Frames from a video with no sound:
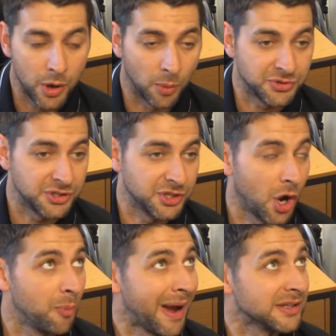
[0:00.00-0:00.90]
we opted to
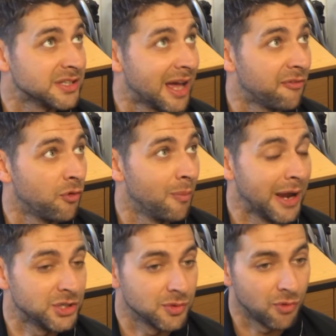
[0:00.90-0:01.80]
go back to that
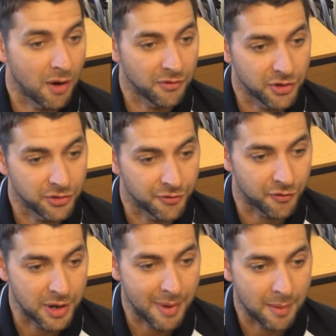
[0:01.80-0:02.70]
formation rather than the
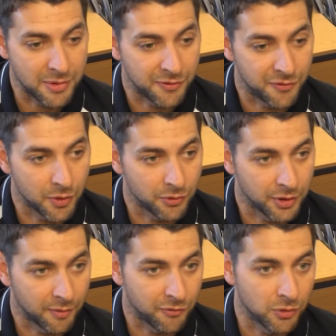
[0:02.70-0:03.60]
three man midfield,
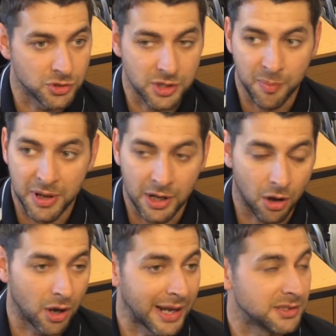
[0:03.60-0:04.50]
and unfortunately Peter
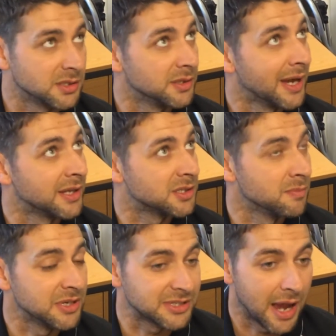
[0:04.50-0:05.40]
Clark had to had to
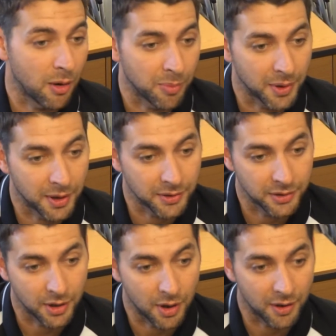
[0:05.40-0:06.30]
miss out. But
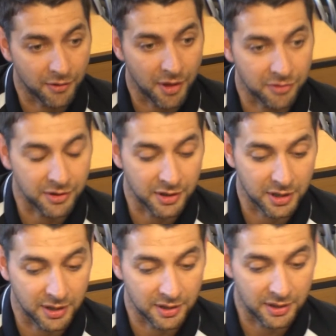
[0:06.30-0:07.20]
you know, I think
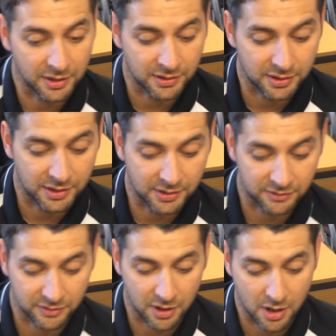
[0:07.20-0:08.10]
it it,
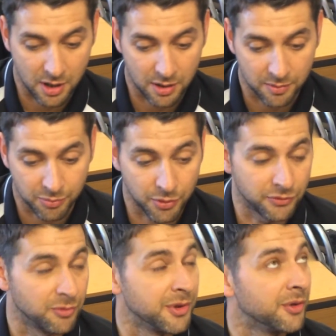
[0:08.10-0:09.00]
it uh,
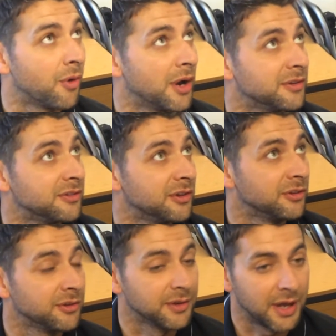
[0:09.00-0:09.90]
proved to be the right
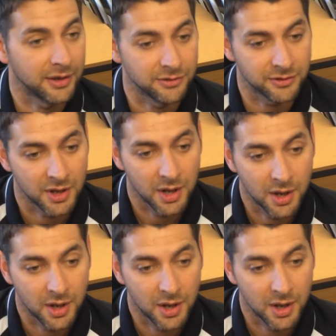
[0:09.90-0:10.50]
decision, and